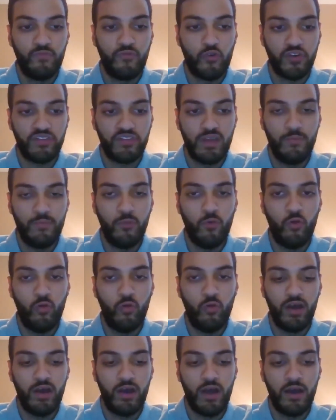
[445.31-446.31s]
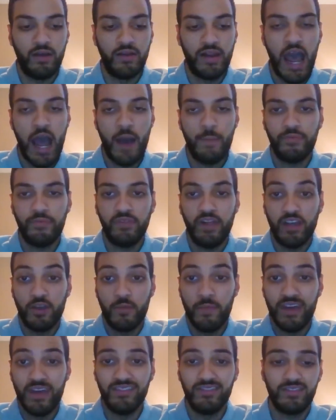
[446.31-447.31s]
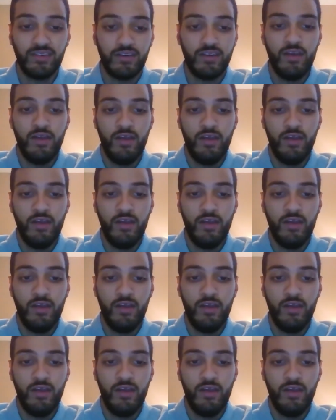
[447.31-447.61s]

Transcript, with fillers: for example, uh, an app like Mint